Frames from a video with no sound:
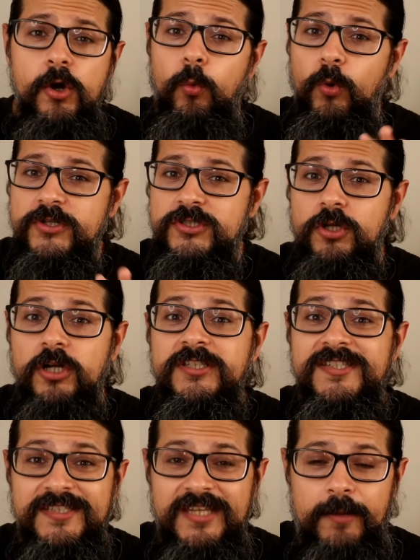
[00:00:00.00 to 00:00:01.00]
was not
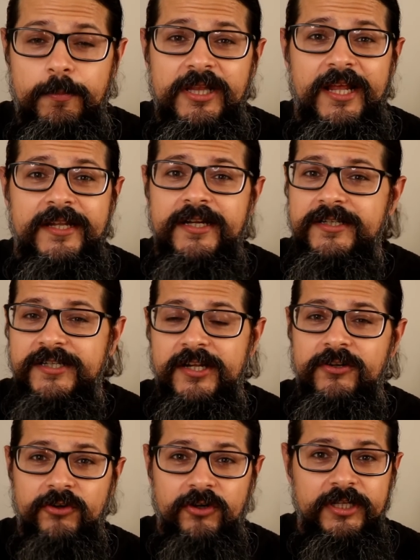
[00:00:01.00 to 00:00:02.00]
stable and it
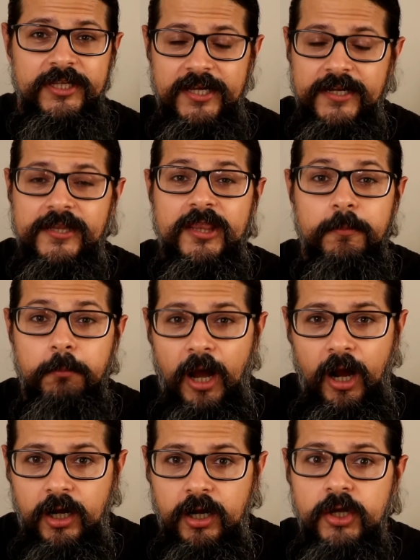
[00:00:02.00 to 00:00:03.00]
didn't really hit the
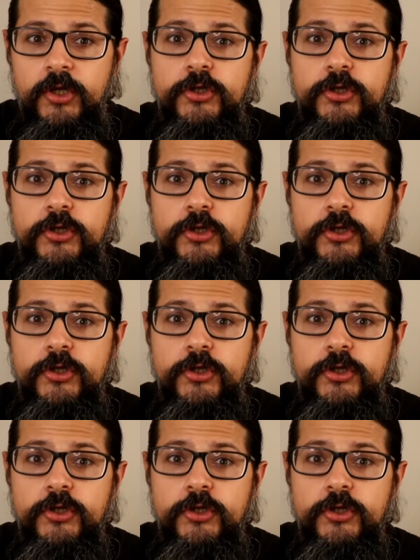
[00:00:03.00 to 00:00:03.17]
mark.